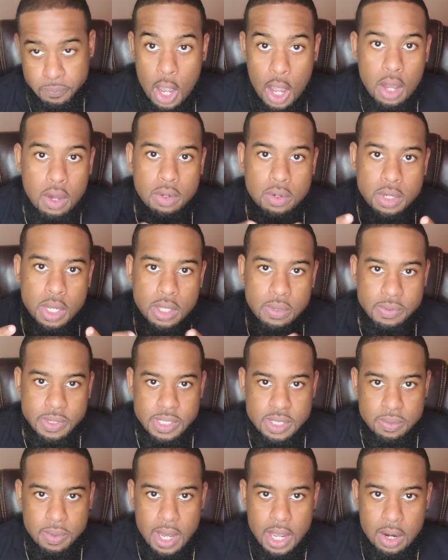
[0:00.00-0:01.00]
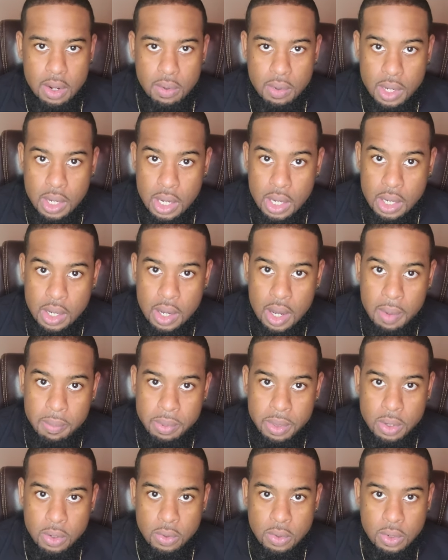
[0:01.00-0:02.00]
Another reason why I don't
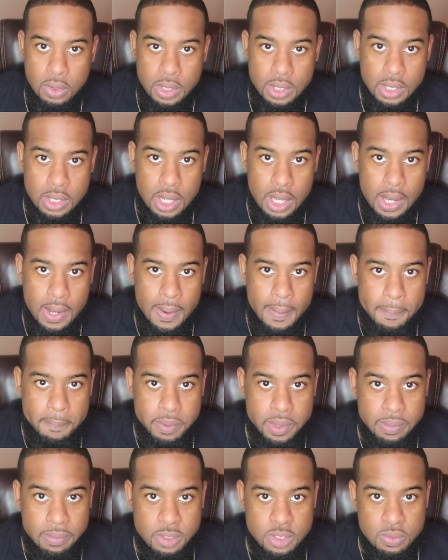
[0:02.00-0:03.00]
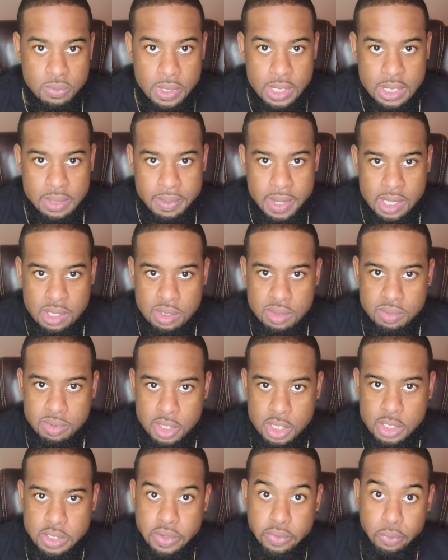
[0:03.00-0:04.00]
upload on the pretty much a week of X is
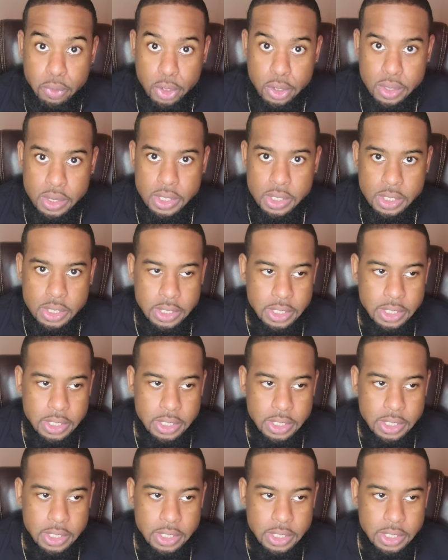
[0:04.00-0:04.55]
because of work.